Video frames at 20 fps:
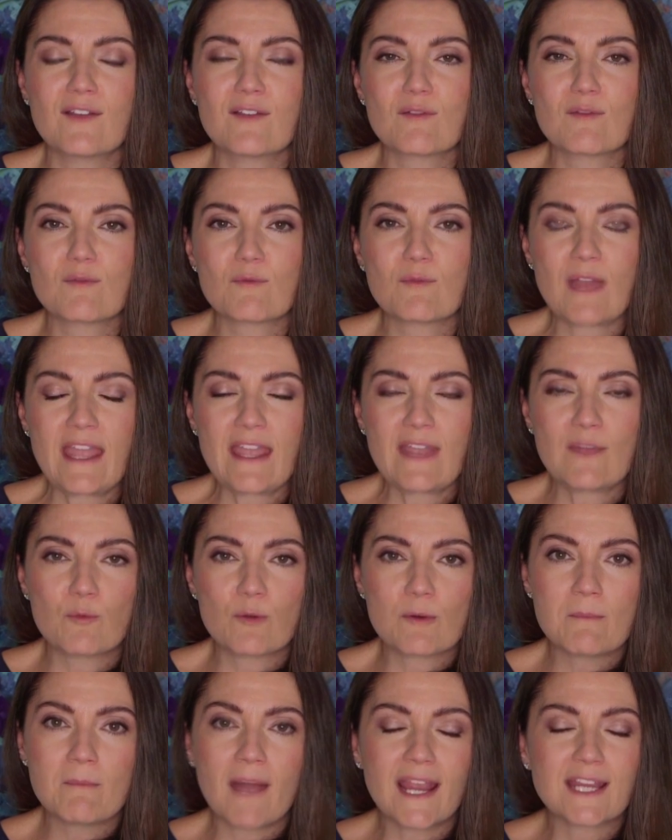uh, a
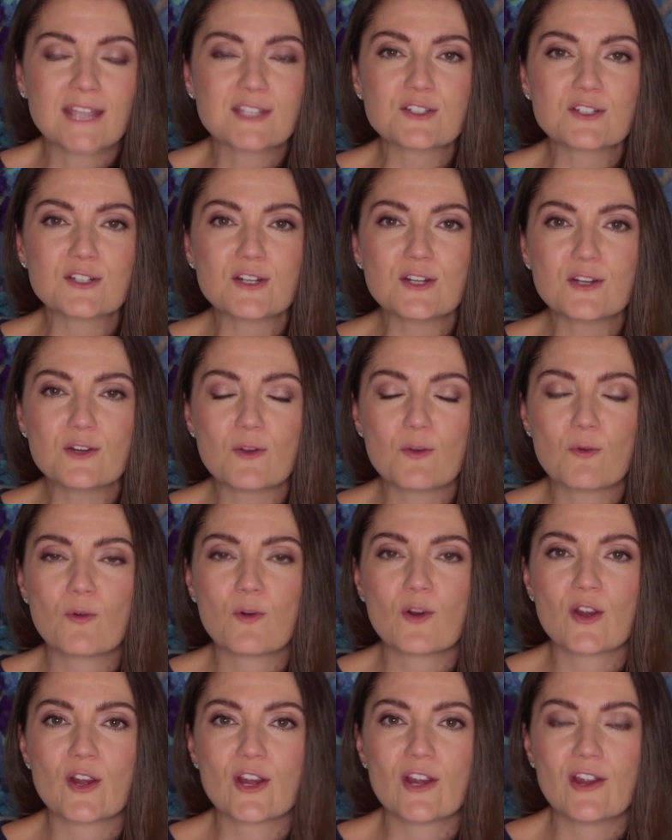reminder
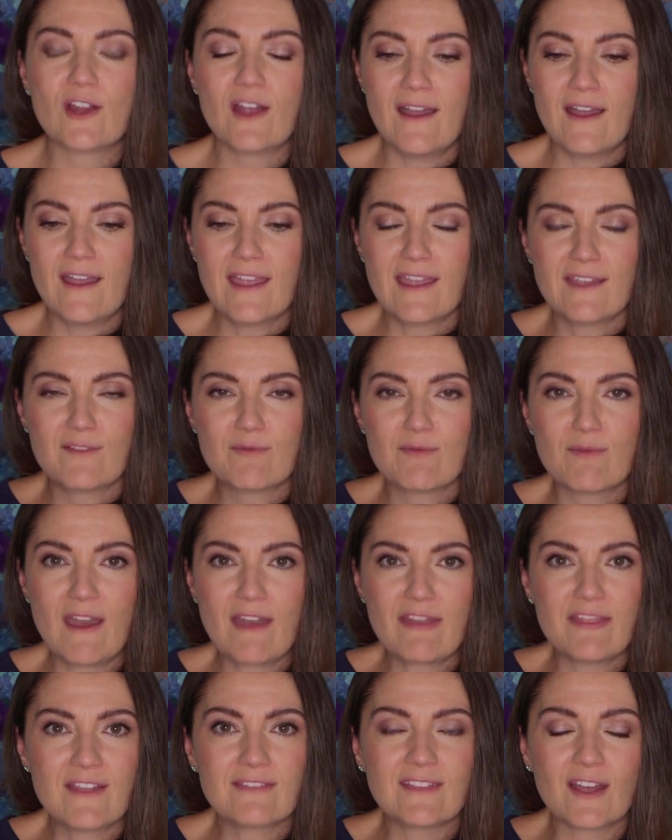or a,
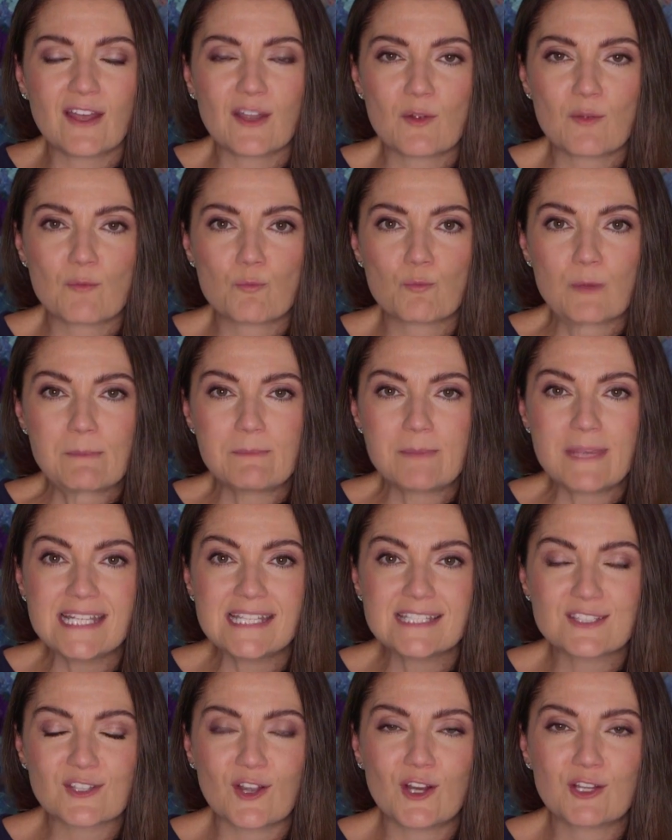a thing that
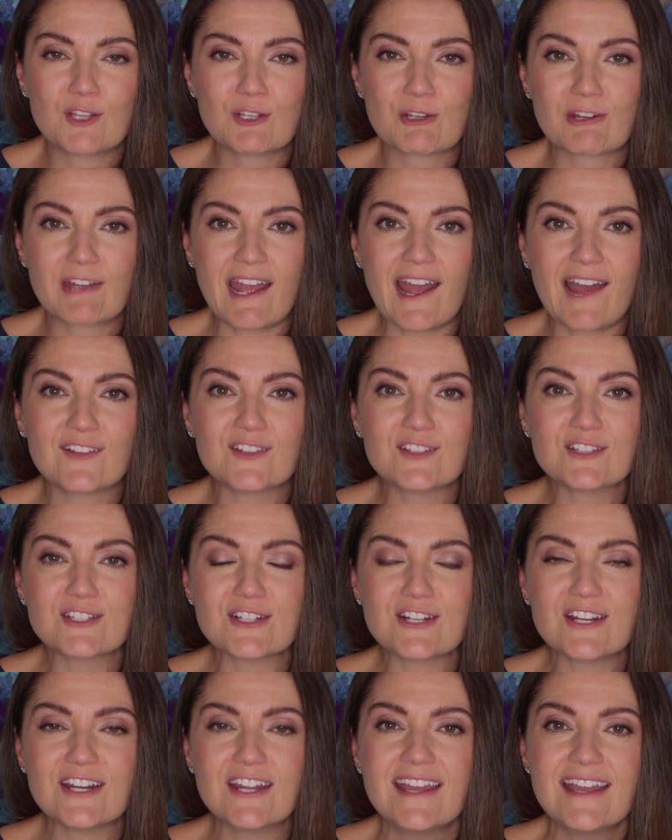repeats on your
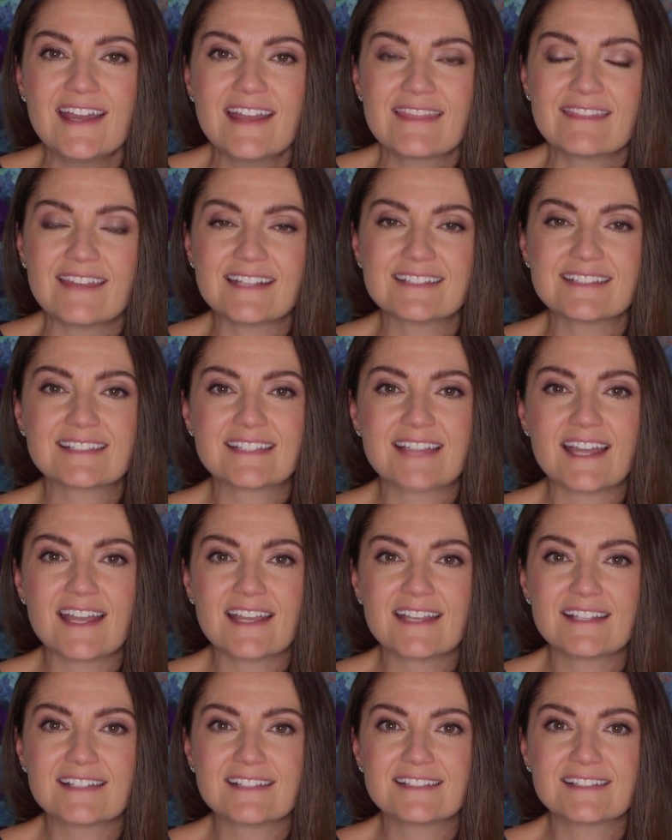calendar that
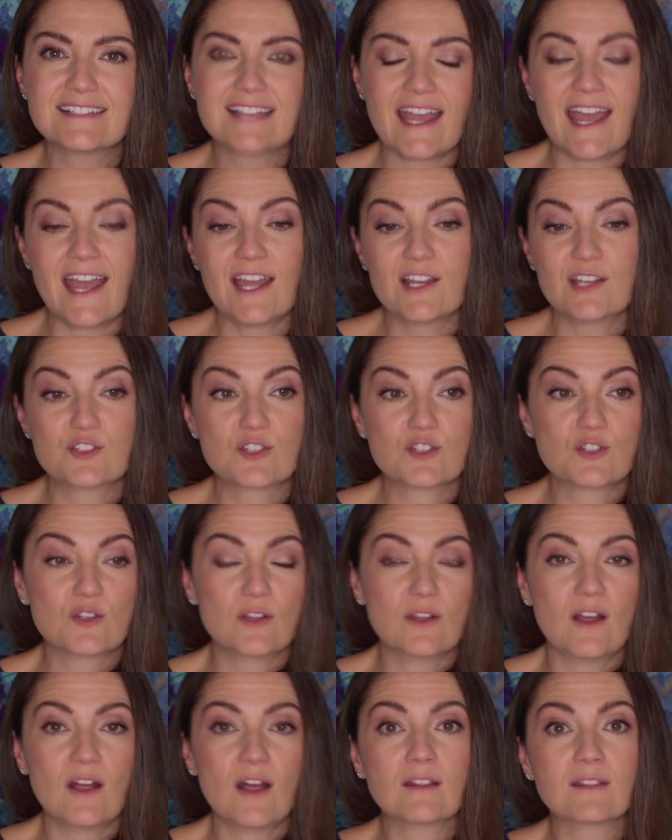says at
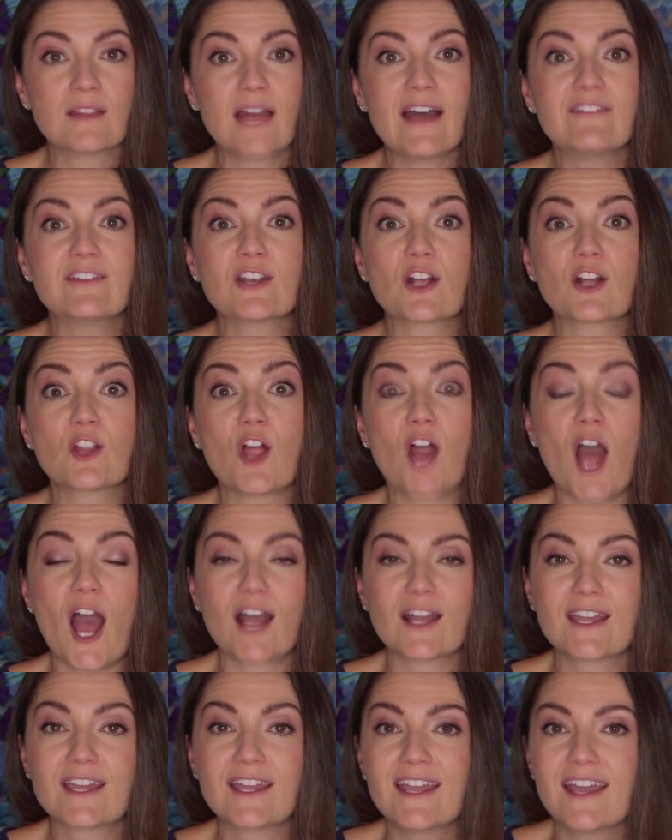11
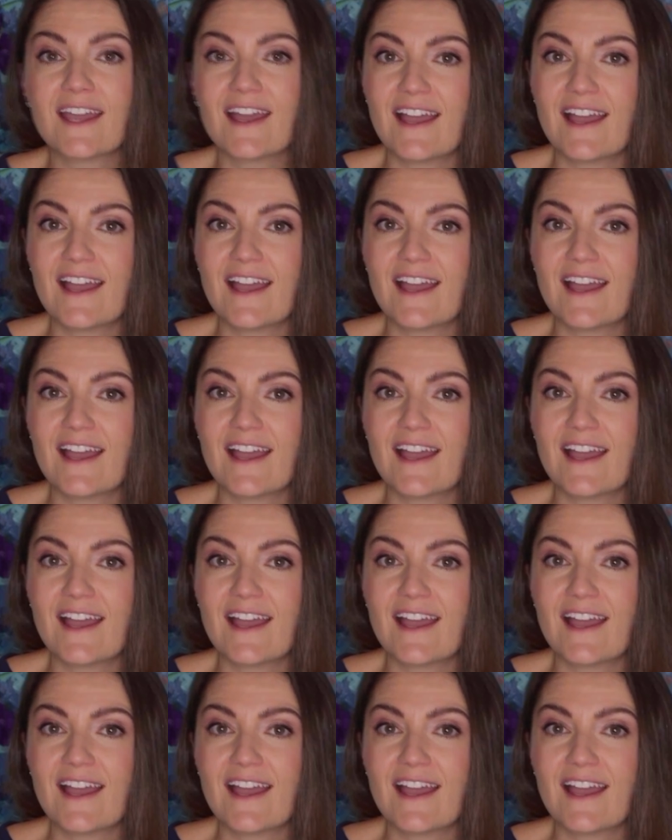o'clock,